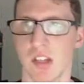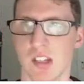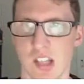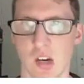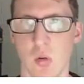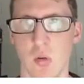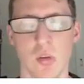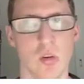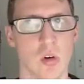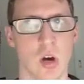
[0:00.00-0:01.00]
tell
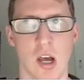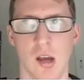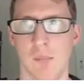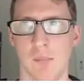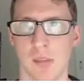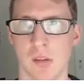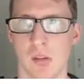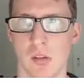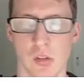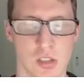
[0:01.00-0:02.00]
your
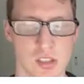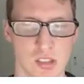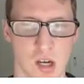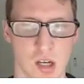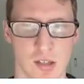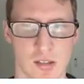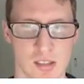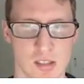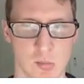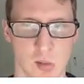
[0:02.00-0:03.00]
designer,
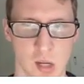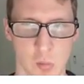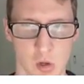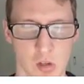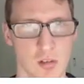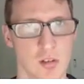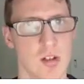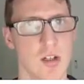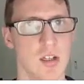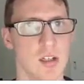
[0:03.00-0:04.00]
this is what I want.
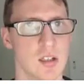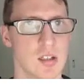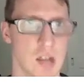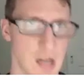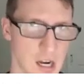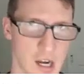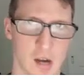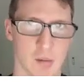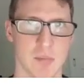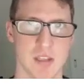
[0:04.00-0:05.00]

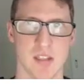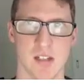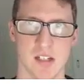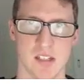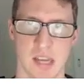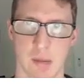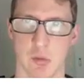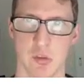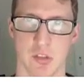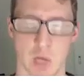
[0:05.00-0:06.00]
This is an
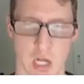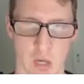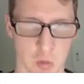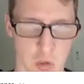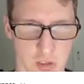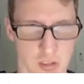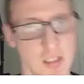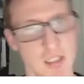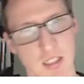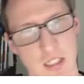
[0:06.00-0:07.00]
examples of what I want,
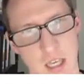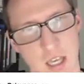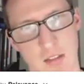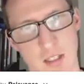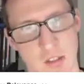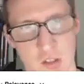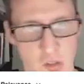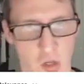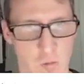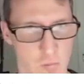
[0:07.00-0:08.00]
and then you can
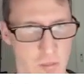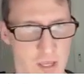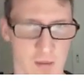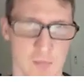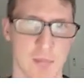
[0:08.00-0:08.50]
go from there.